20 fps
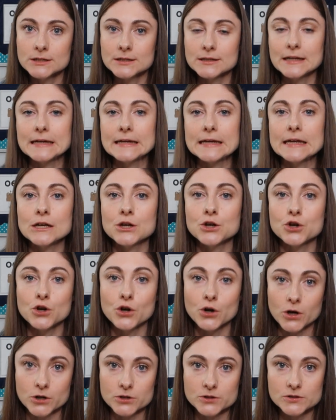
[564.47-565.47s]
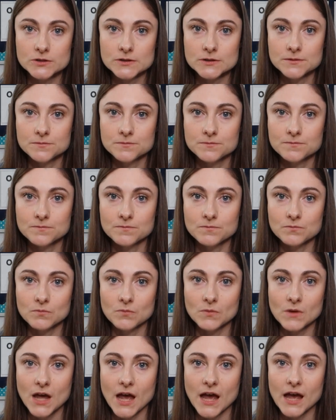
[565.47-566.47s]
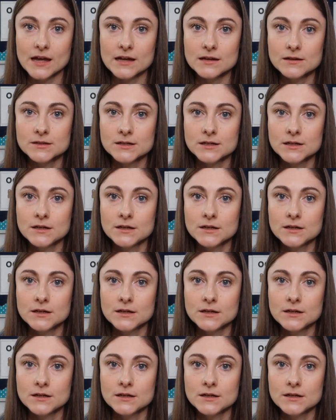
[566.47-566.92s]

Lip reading: like in nurse. Okay?